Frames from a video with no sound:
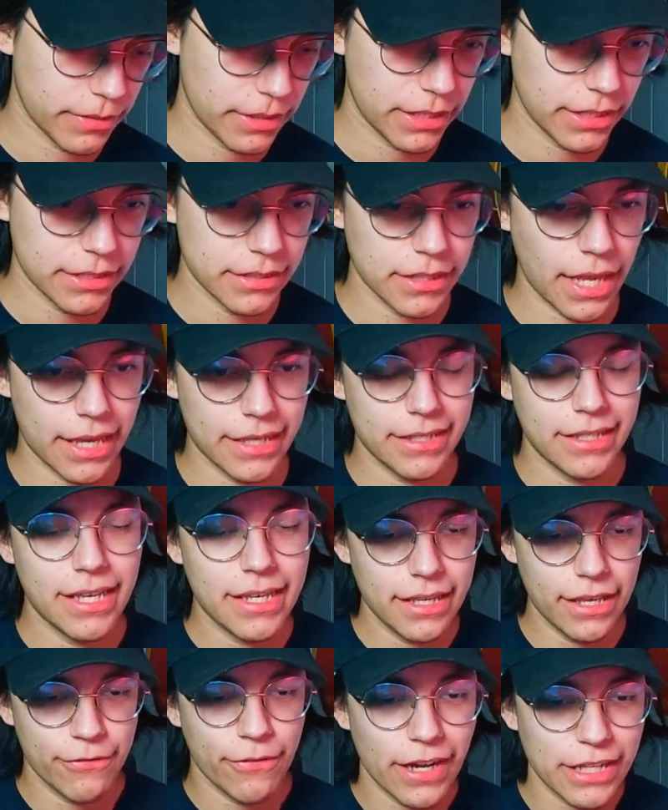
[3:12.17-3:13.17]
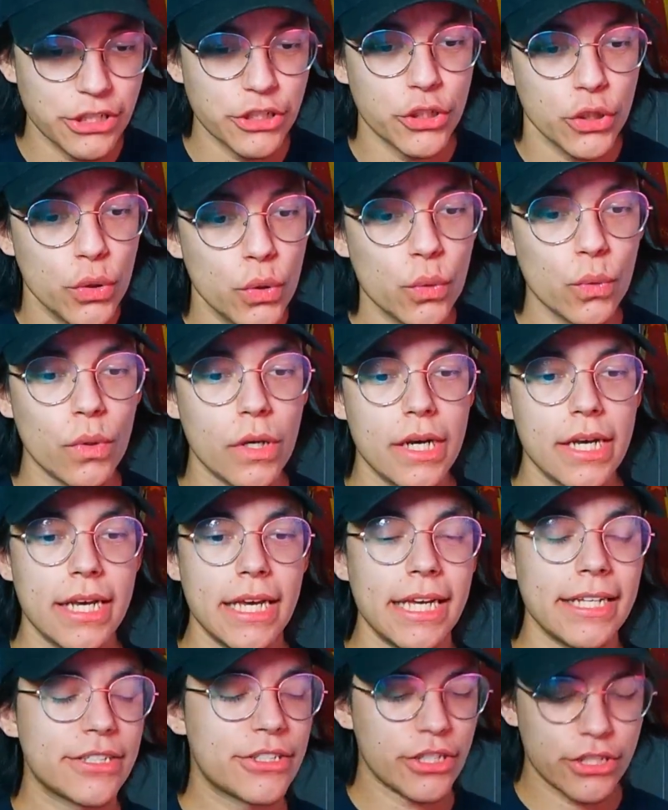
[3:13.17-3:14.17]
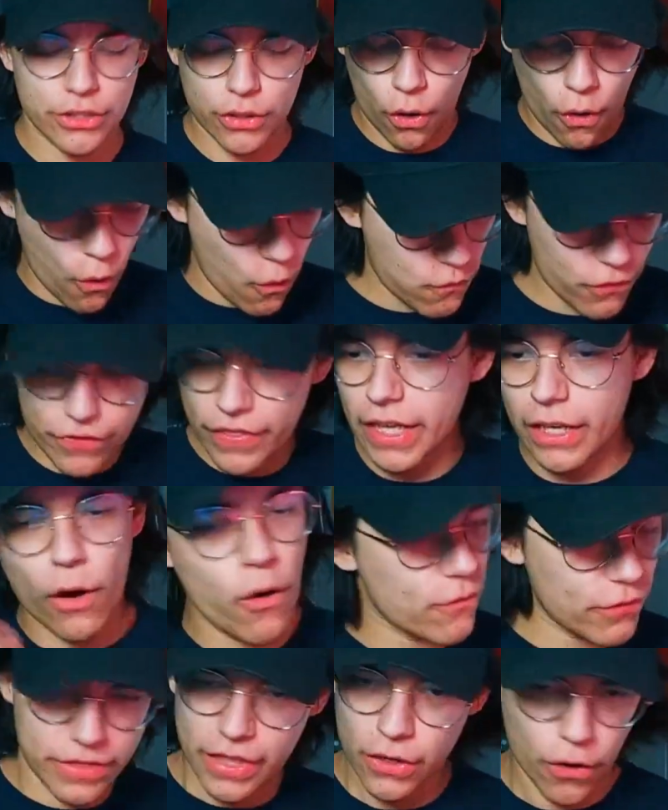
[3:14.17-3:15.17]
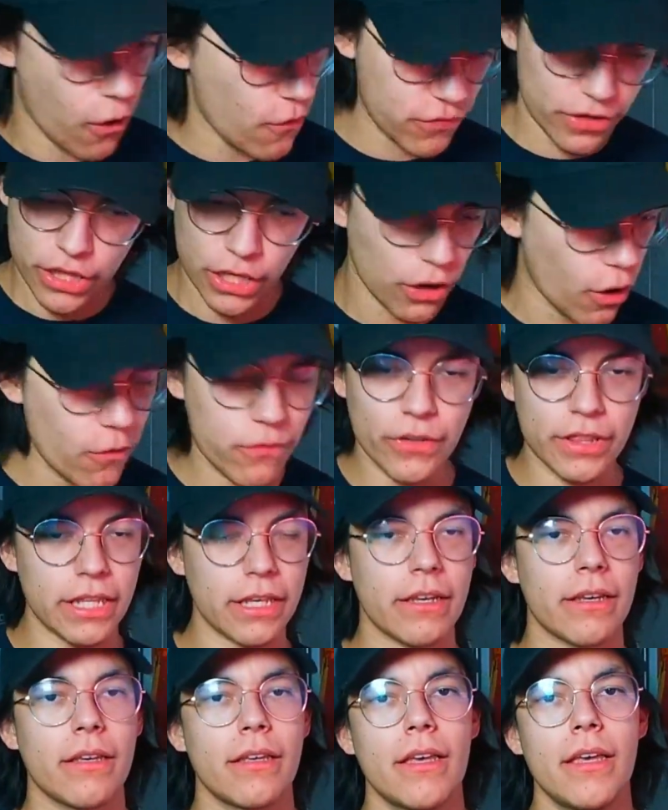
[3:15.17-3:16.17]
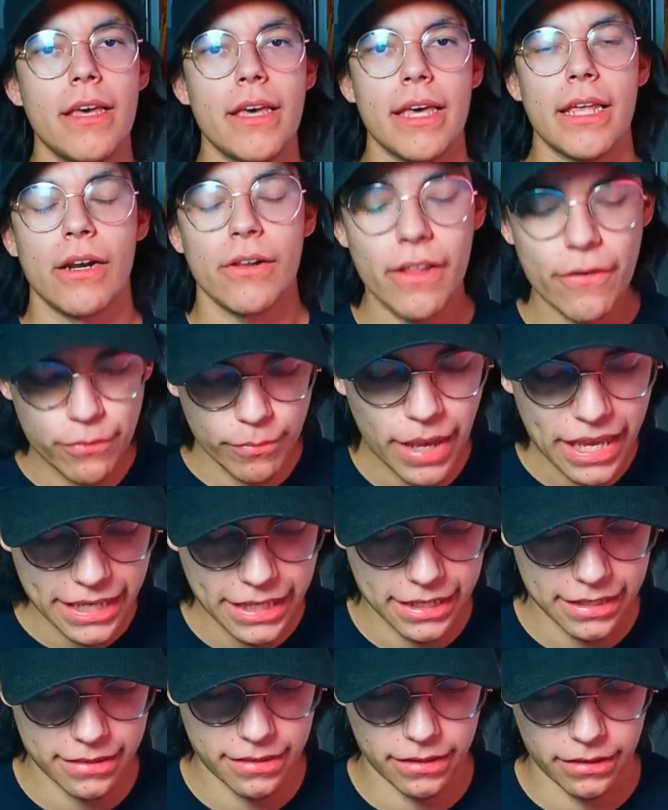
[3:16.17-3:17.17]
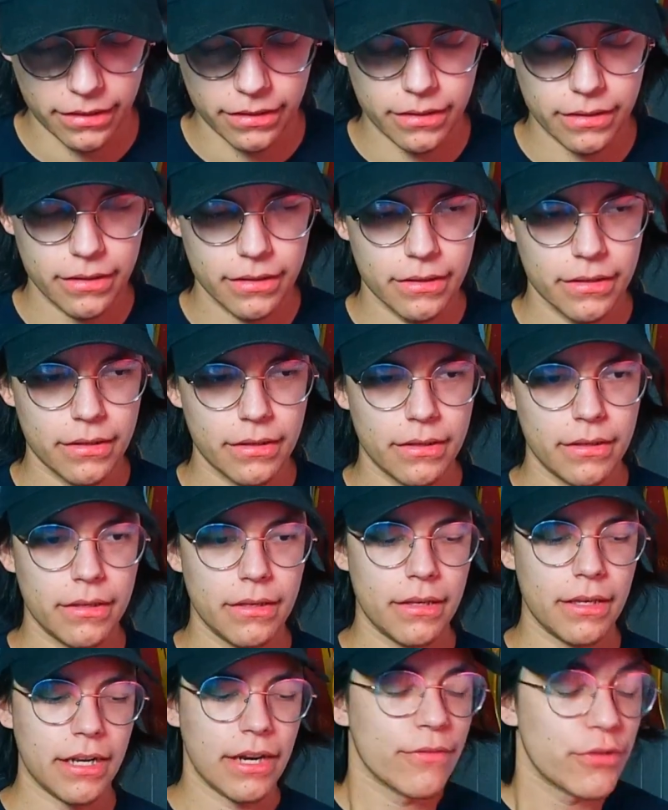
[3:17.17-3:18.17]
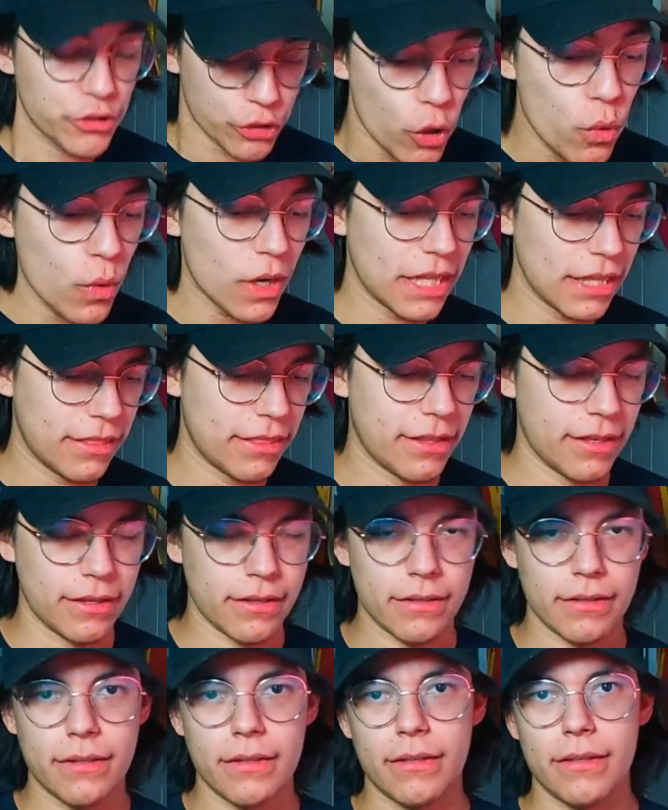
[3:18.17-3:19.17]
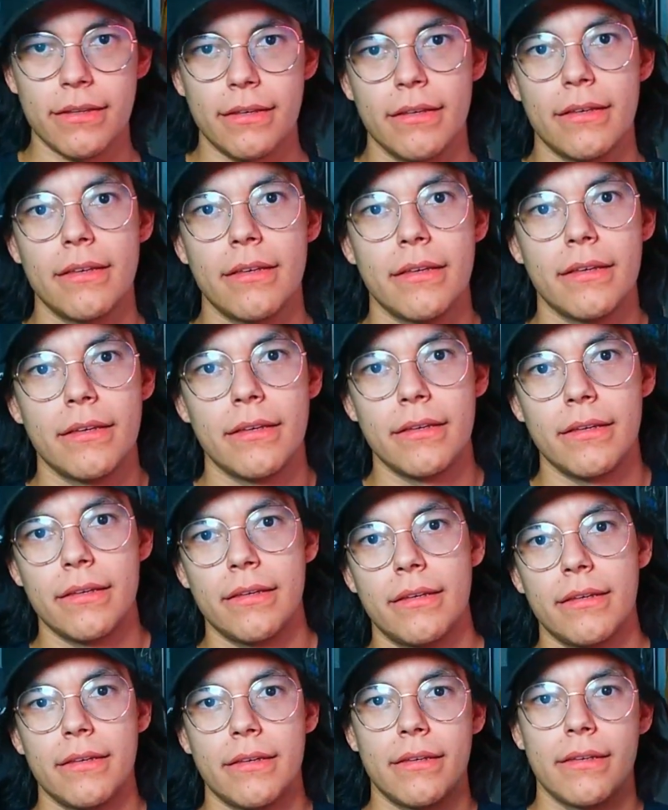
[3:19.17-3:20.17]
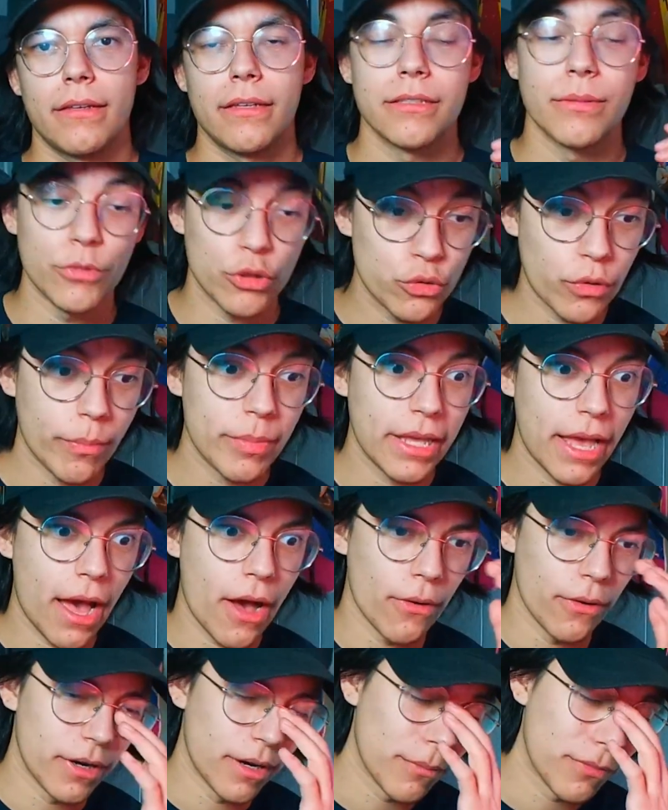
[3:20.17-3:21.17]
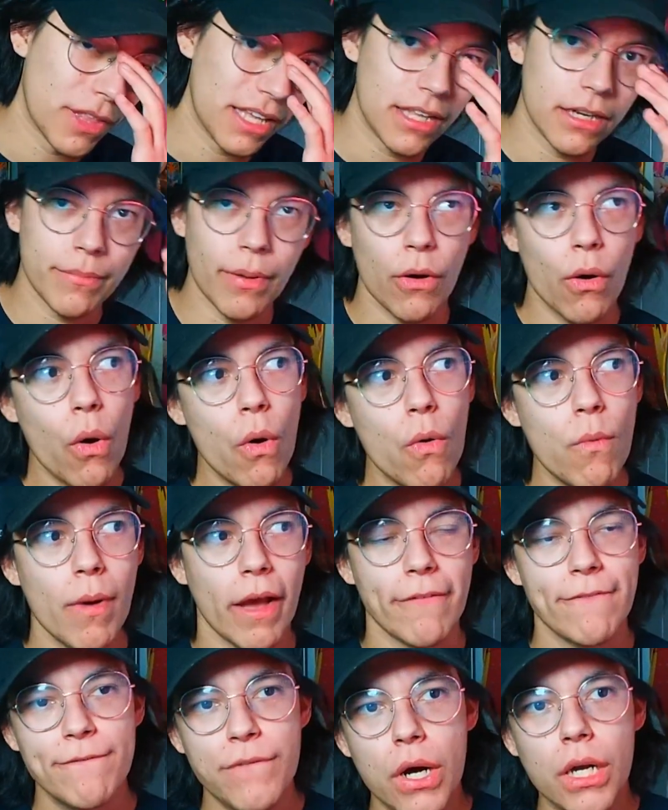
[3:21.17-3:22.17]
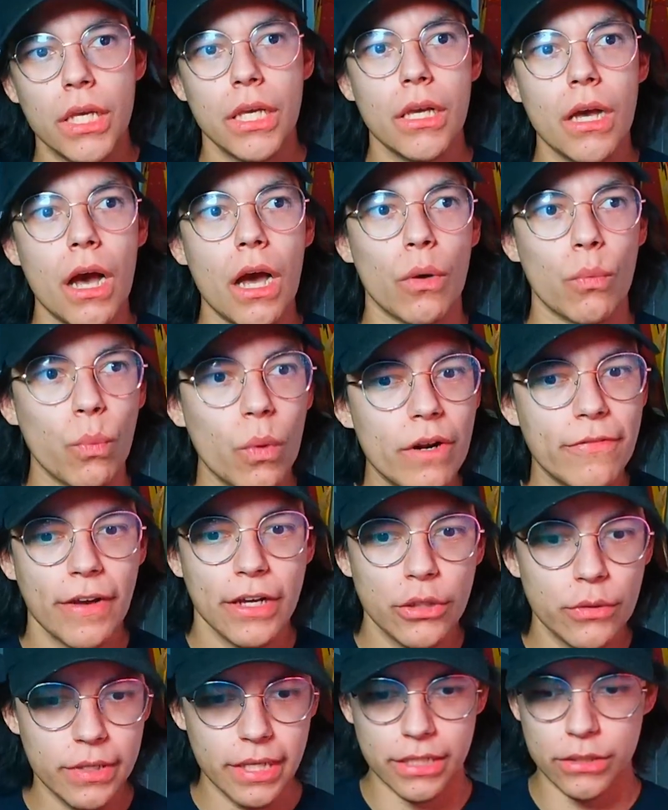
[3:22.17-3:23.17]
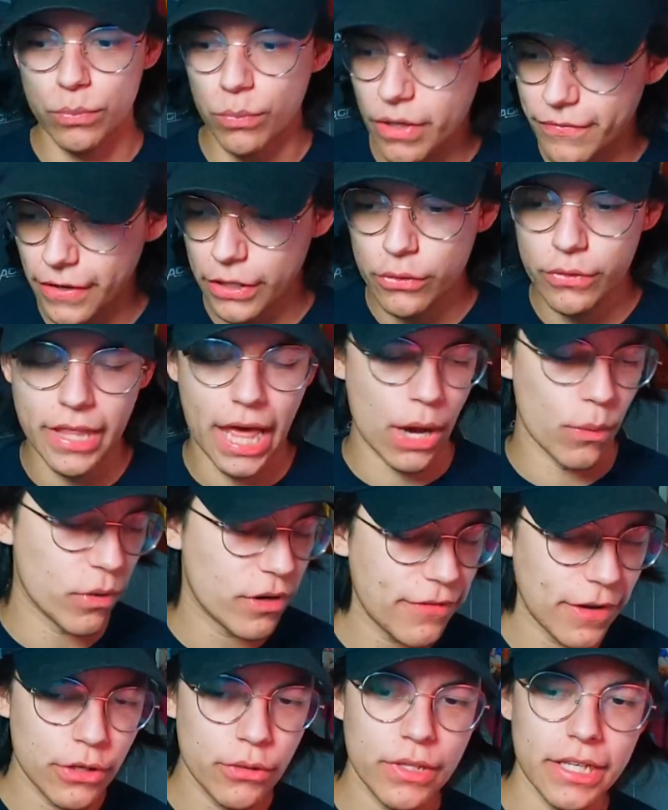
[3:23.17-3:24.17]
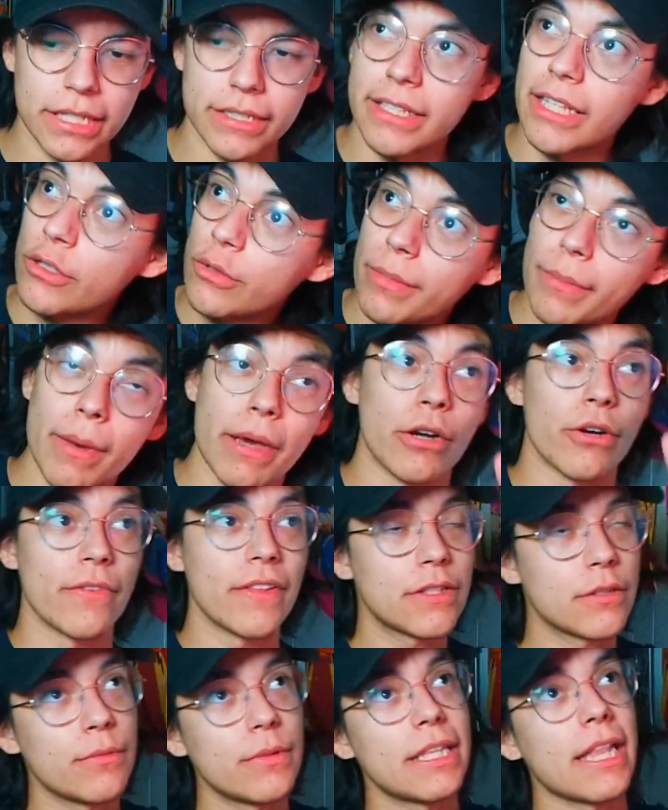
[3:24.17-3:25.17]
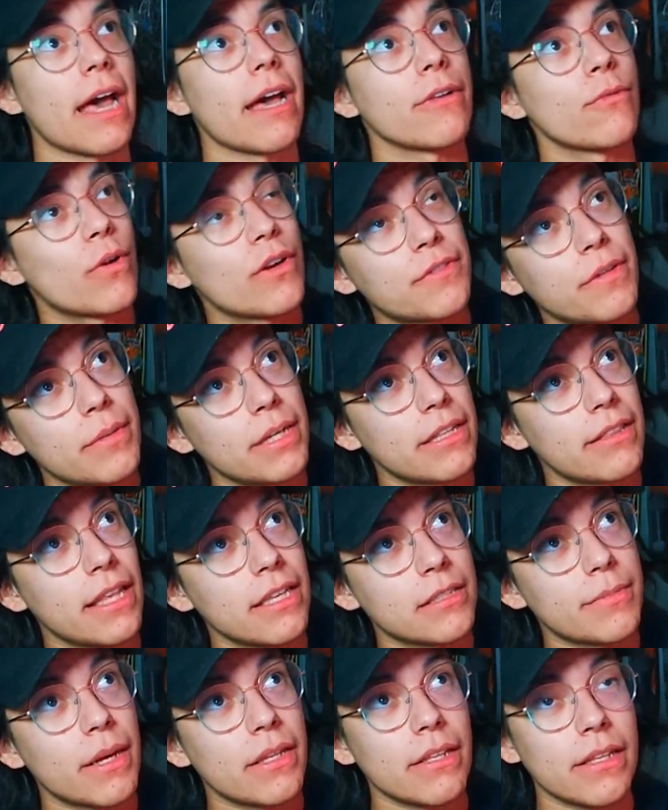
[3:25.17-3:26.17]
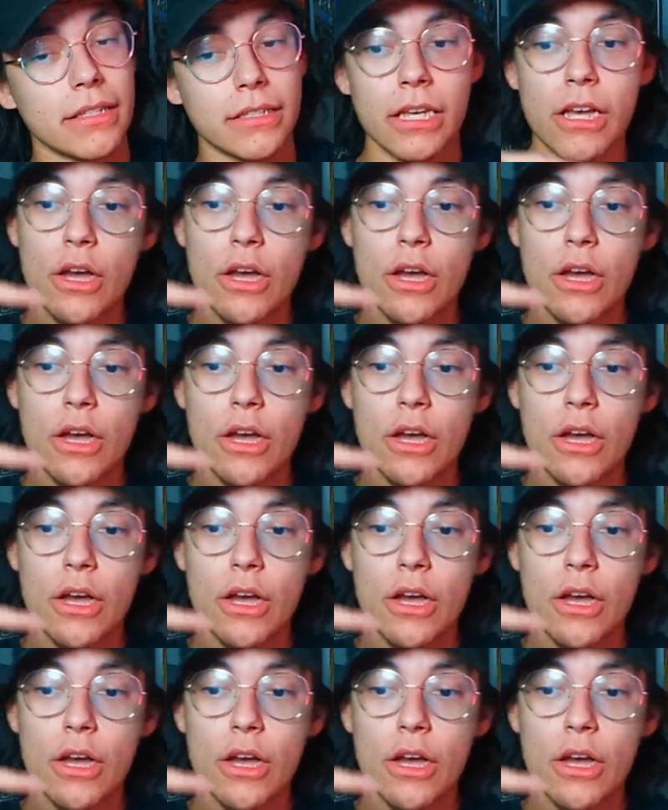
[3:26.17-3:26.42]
because if I do, it's just overthink, and I'll never make anything, never do anything. Because I'm tripping out, and I'm thinking about, oh my fucking God, what if I do this? What if I do that? What if I do this? This will be better. This will be that. What if somebody thinks about this?